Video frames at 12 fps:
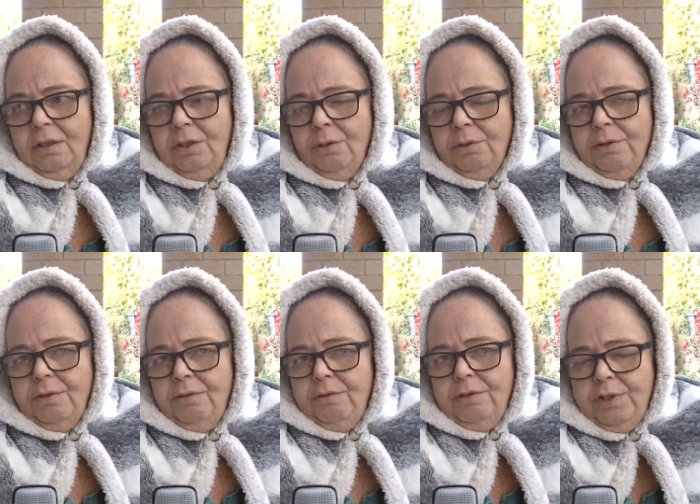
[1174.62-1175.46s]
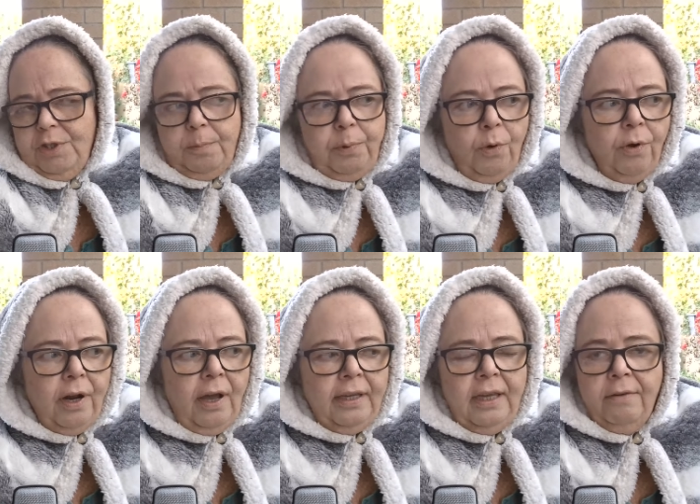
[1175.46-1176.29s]
Your, the support
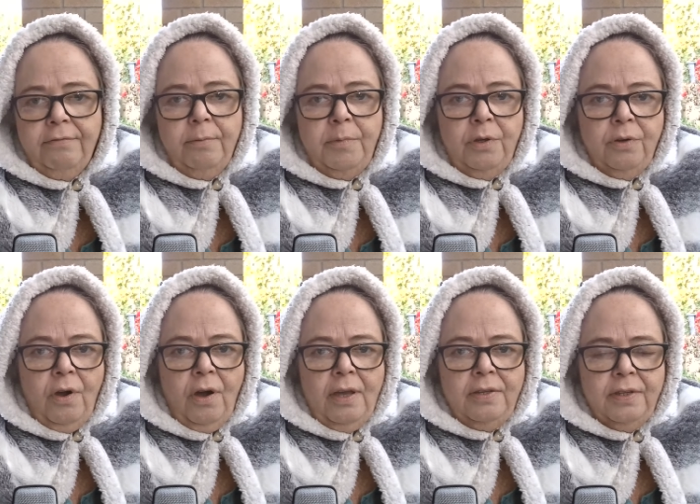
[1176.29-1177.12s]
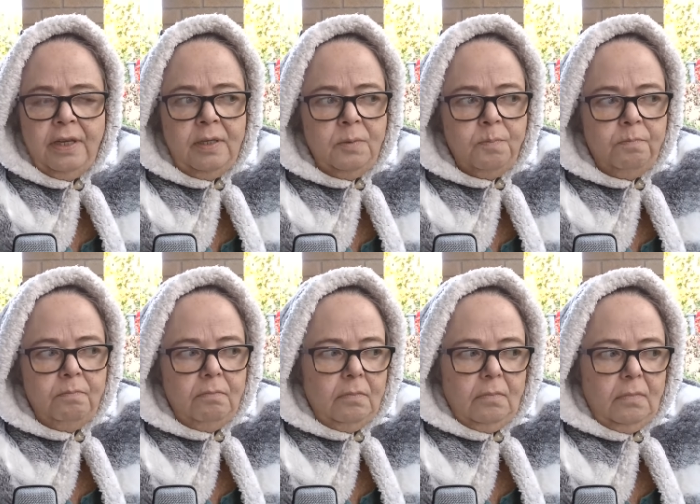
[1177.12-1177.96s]
I get from you guys is,
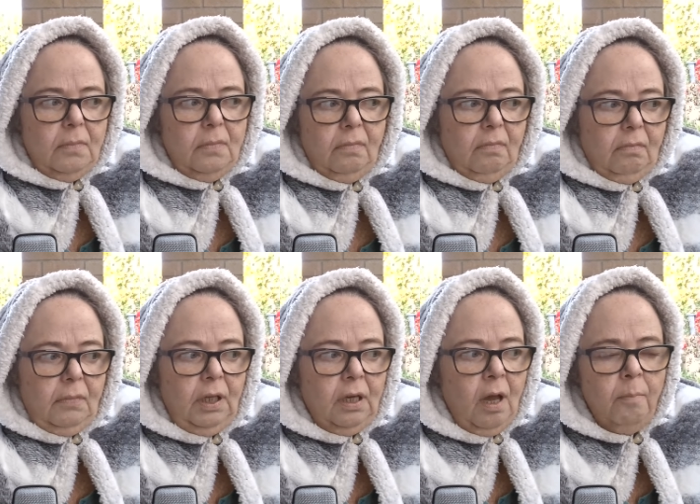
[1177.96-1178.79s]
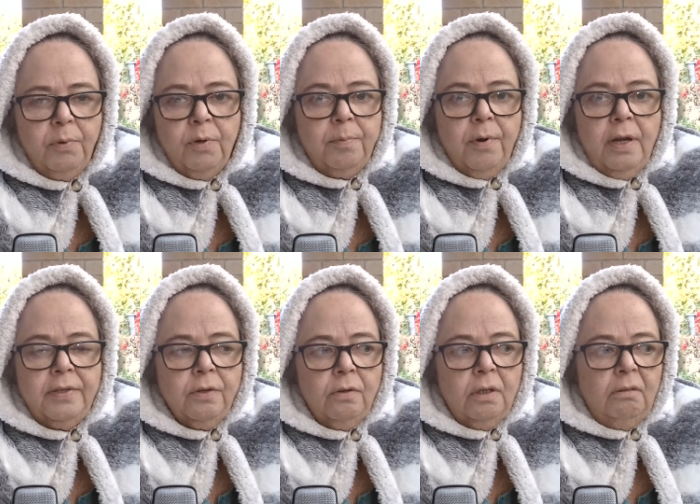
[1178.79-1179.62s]
you can't put a
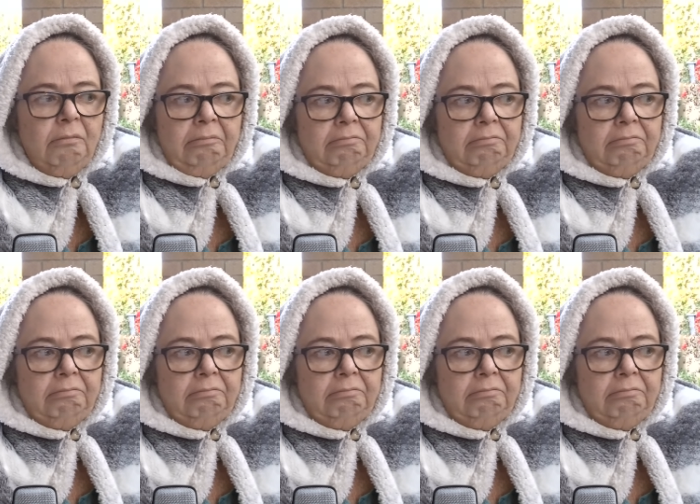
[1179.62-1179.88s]
price on it.